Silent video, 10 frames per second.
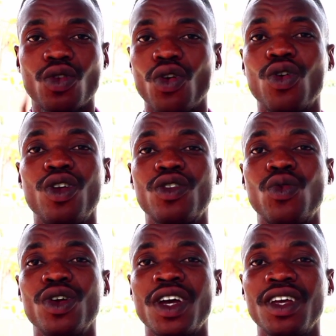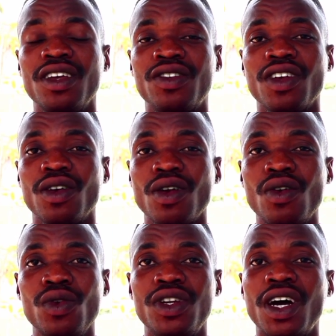Coconut water is a
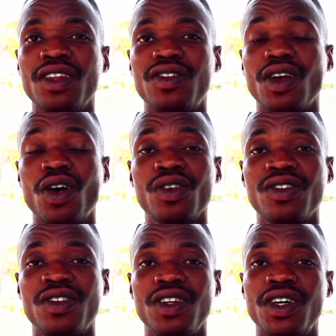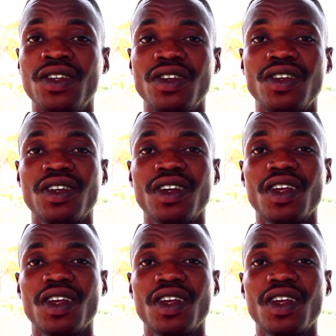good antioxidant.